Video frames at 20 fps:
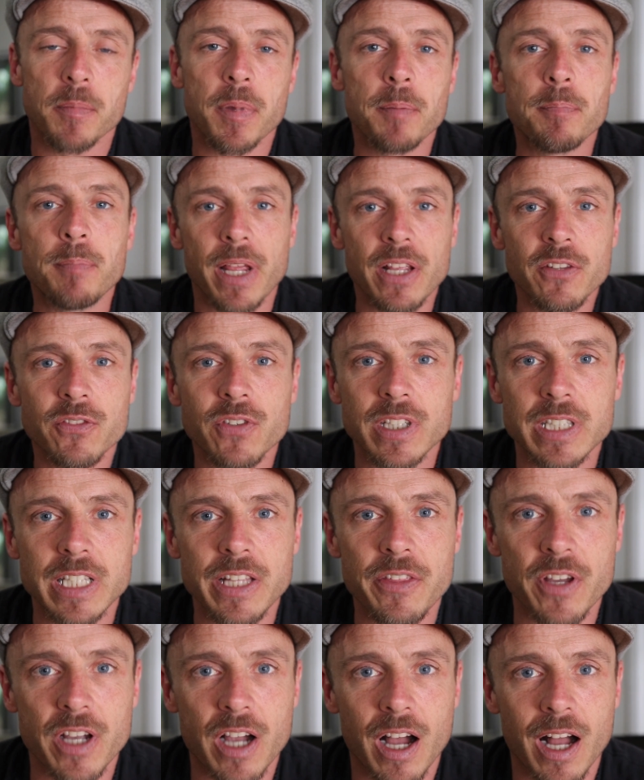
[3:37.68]
But
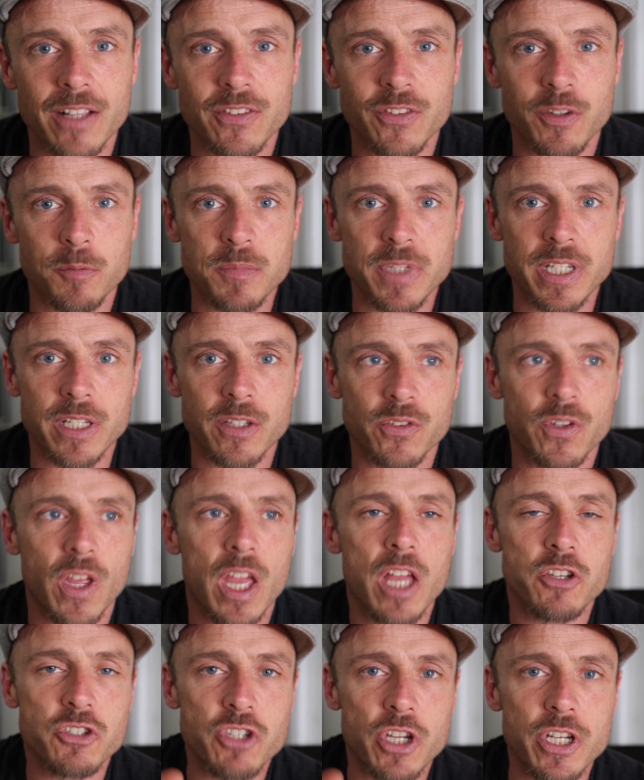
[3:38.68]
basically the concept is
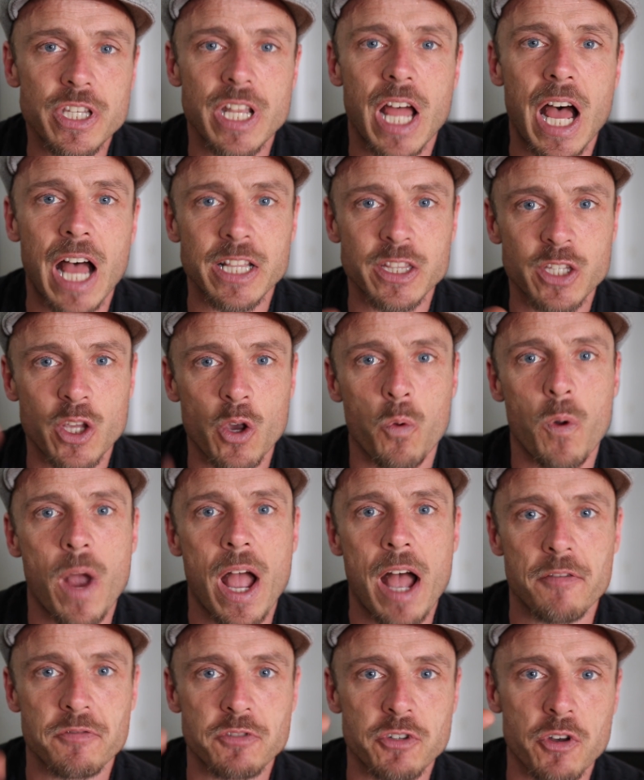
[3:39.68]
to not go
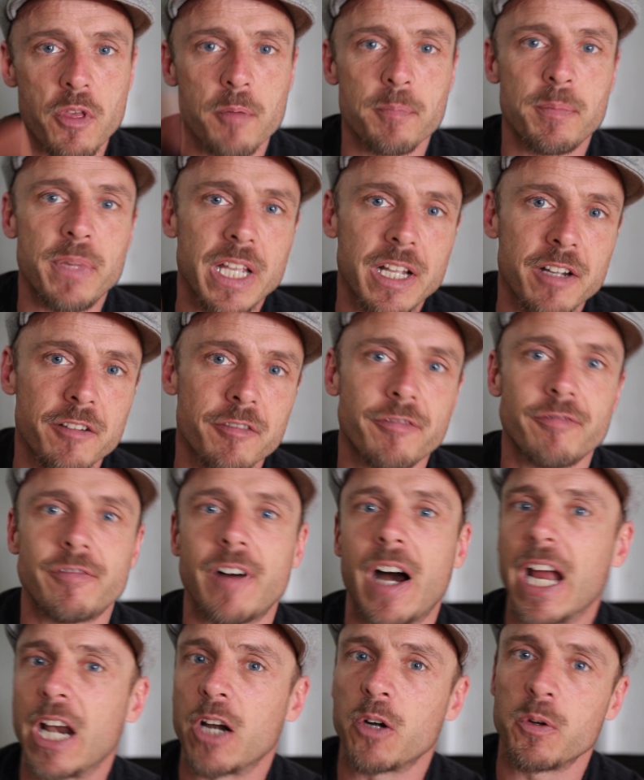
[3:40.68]
after the big,
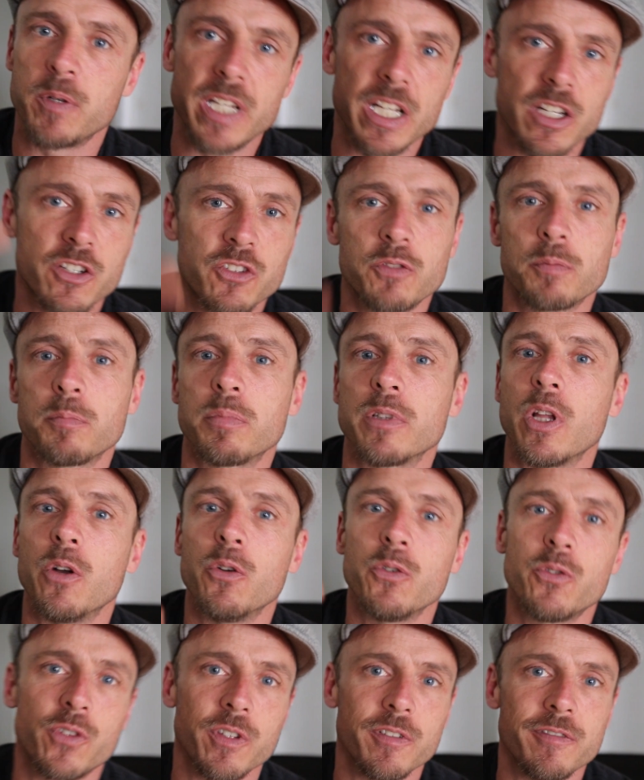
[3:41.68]
fiery,
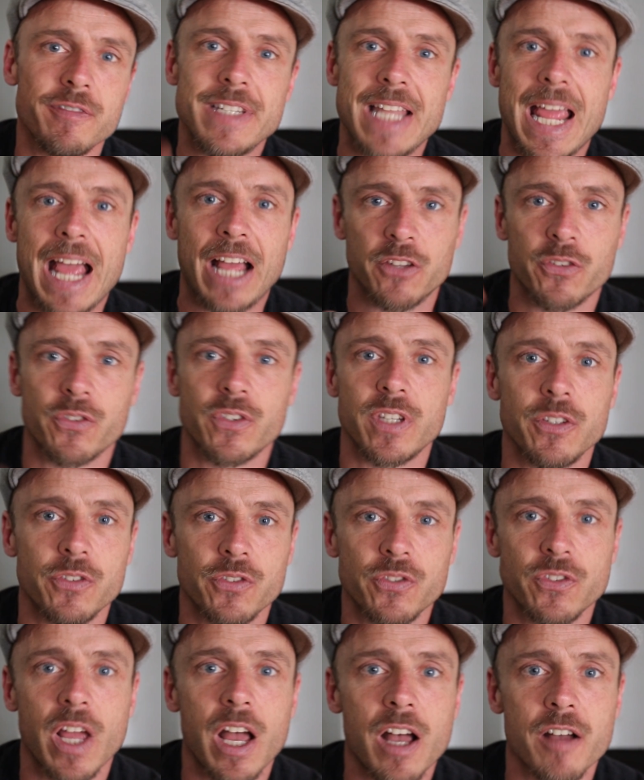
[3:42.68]
explosive, nasty
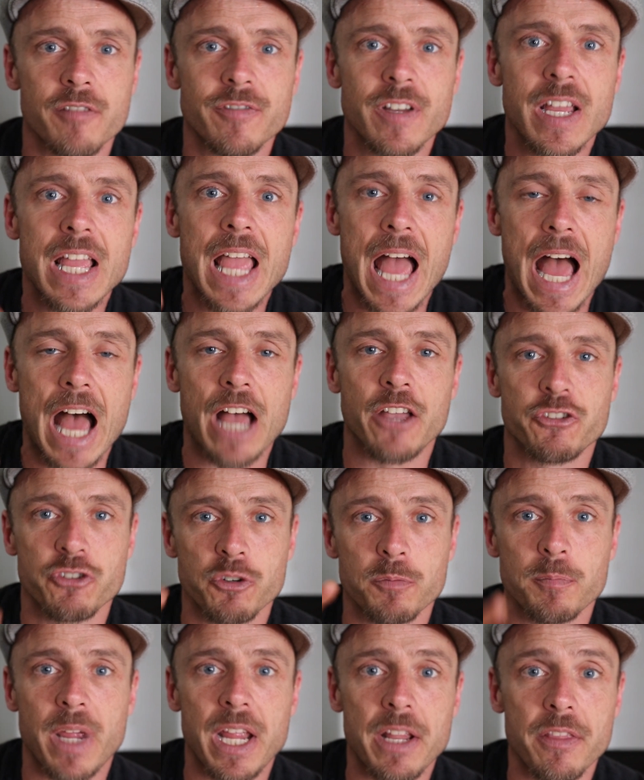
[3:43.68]
stuff as
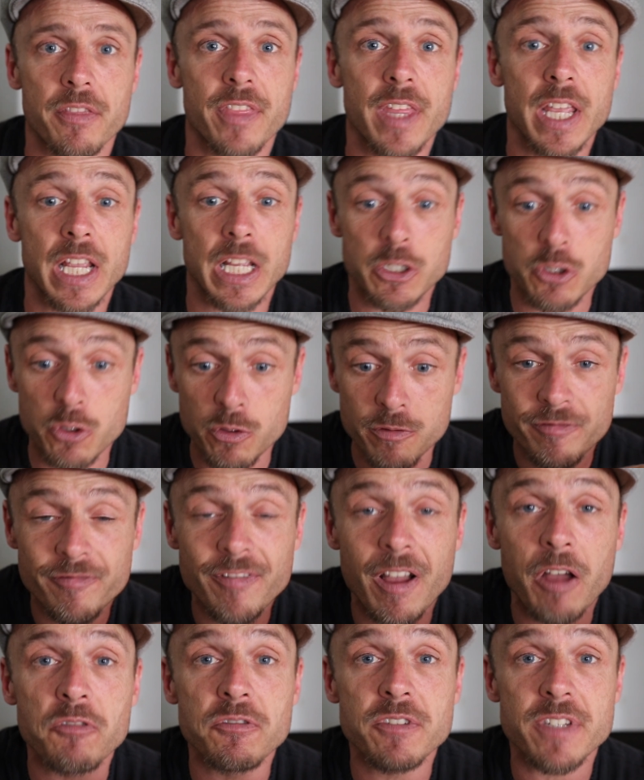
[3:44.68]
your main thing. Do
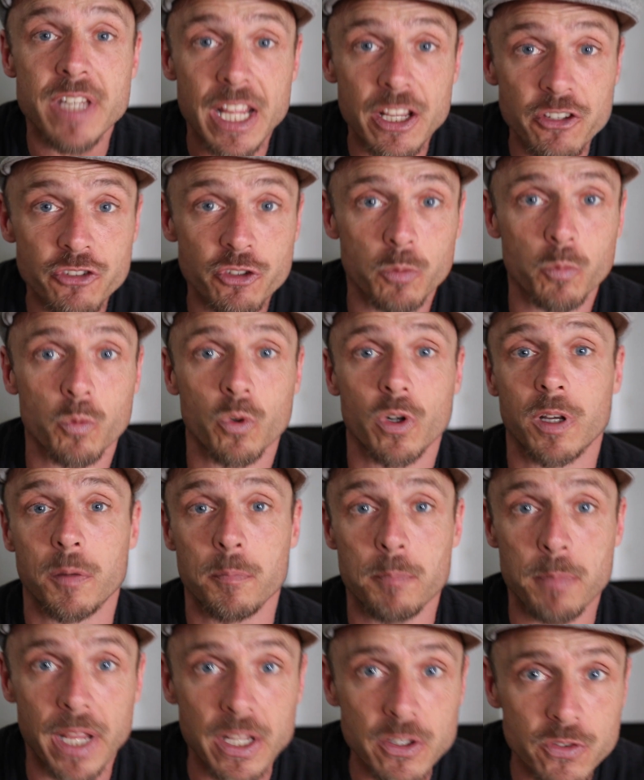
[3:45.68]
foundation
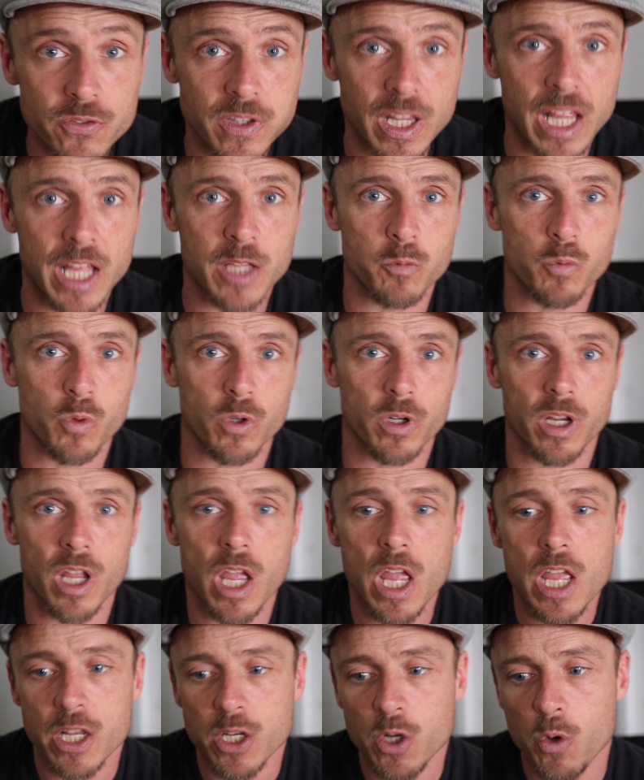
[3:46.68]
work, baseline work.
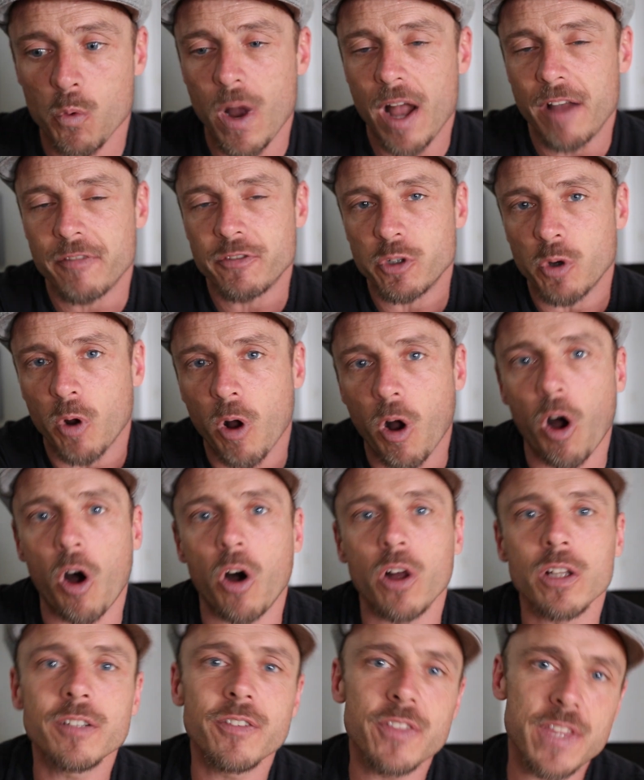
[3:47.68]
Go after
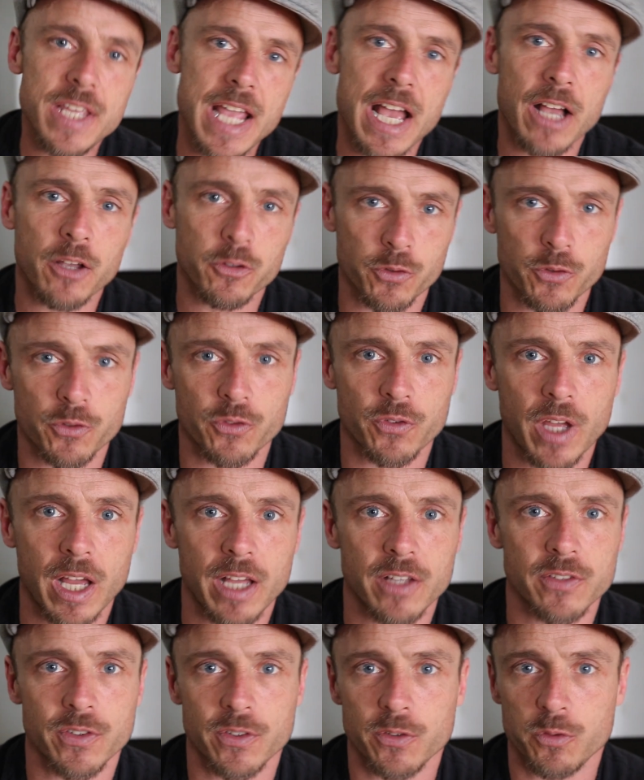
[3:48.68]
all of the
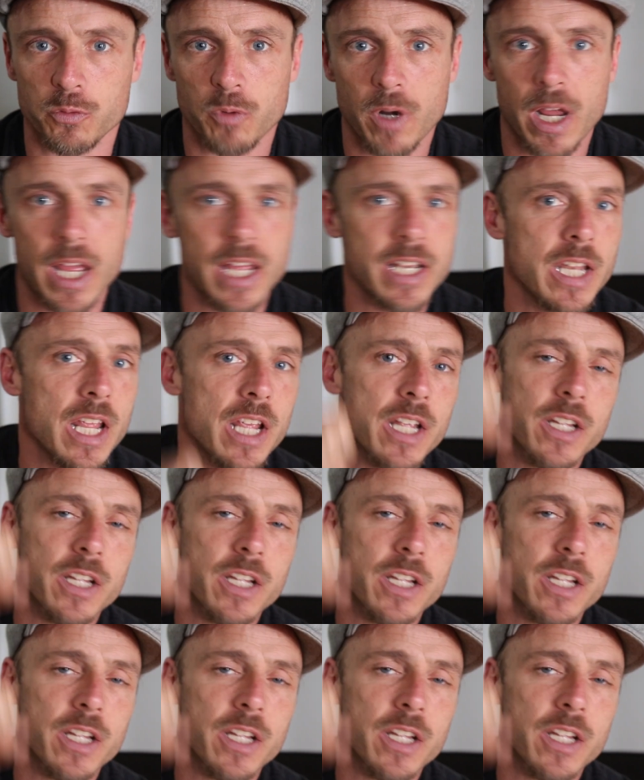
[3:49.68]
exercises, right?